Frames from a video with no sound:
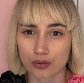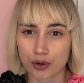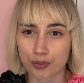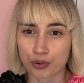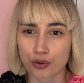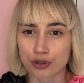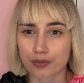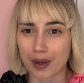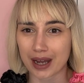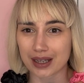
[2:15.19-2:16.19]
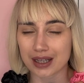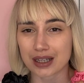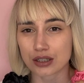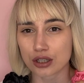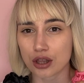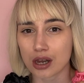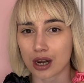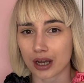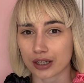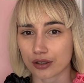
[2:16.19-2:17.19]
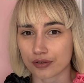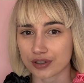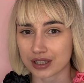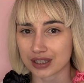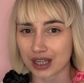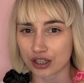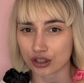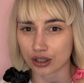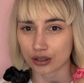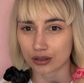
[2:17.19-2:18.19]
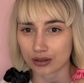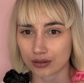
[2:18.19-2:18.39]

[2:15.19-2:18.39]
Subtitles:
were brought back into the line of succession.